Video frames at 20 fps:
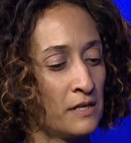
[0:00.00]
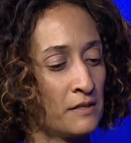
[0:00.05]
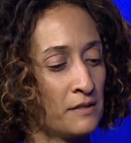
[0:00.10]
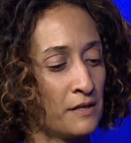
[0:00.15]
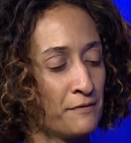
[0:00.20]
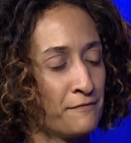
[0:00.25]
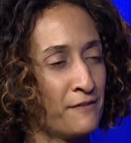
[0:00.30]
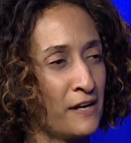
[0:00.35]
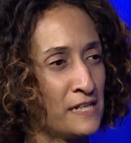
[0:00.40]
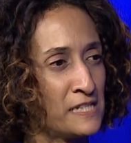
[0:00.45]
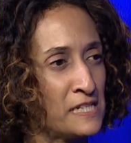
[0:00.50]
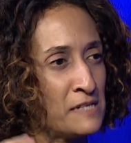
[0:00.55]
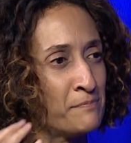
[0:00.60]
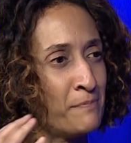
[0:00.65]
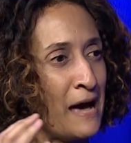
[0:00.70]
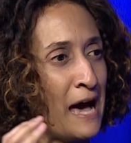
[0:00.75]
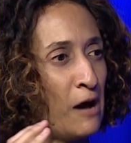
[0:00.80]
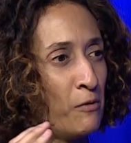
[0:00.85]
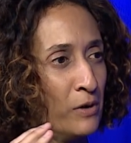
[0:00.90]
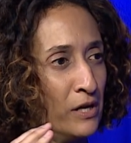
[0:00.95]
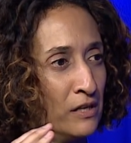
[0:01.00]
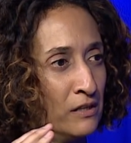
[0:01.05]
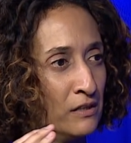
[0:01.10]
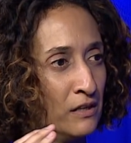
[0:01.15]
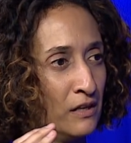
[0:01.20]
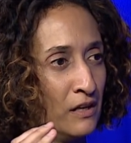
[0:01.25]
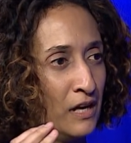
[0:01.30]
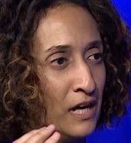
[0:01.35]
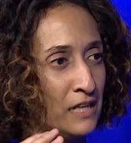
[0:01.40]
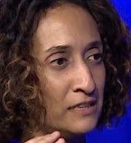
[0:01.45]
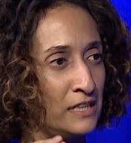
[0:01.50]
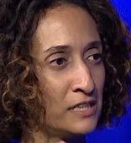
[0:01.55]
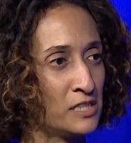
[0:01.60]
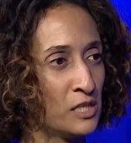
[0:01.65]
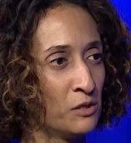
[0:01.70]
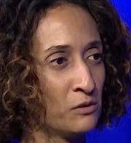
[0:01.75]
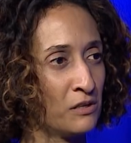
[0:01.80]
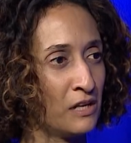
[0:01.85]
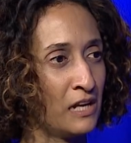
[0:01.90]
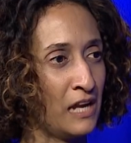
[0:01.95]
fighting power. And they
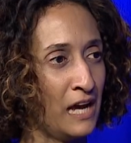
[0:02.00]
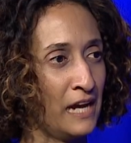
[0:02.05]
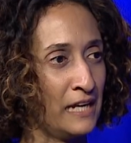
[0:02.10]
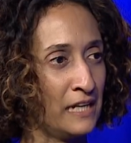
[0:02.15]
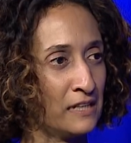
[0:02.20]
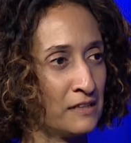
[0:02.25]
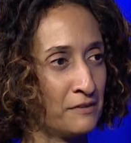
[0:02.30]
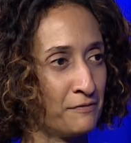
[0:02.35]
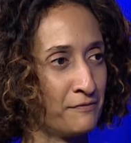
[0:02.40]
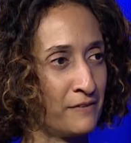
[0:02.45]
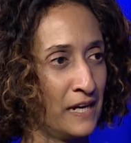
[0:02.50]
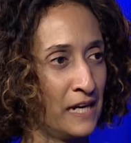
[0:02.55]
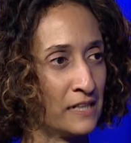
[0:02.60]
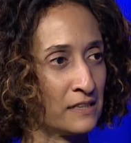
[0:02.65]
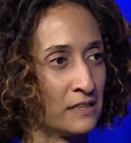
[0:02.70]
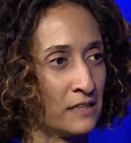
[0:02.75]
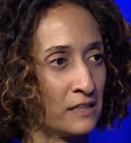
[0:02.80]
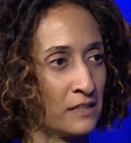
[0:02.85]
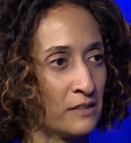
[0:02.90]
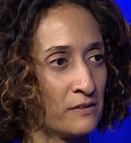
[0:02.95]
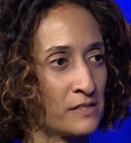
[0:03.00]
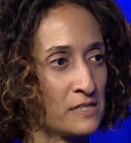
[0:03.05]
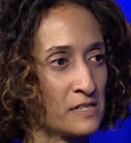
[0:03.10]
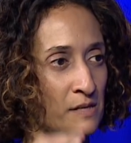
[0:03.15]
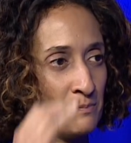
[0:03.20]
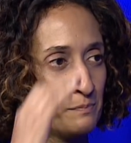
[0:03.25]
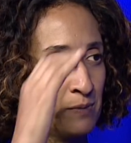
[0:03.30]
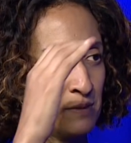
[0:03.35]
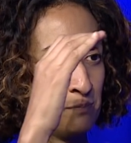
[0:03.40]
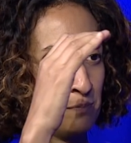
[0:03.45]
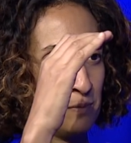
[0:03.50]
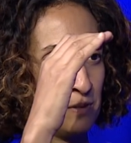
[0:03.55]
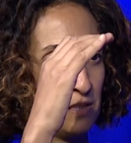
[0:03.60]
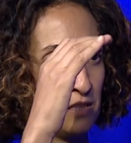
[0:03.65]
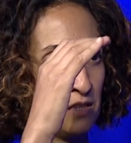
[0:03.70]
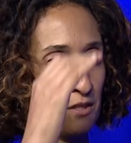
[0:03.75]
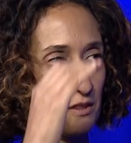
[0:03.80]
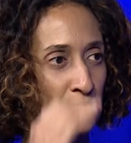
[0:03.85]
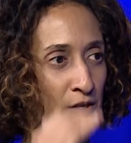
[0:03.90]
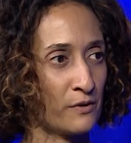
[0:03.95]
don't like the fact that there are some people
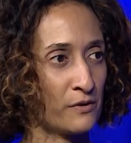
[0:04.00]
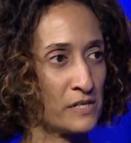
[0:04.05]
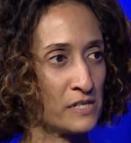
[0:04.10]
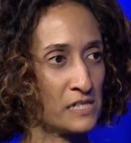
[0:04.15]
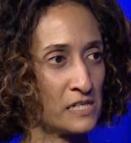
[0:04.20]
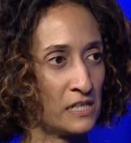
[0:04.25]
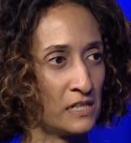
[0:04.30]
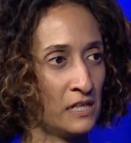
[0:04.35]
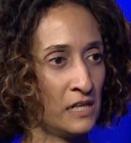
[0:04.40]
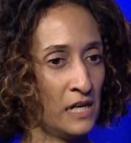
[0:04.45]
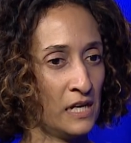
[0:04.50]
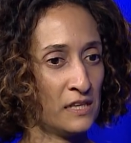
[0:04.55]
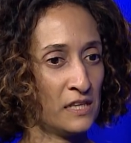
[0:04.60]
in authority,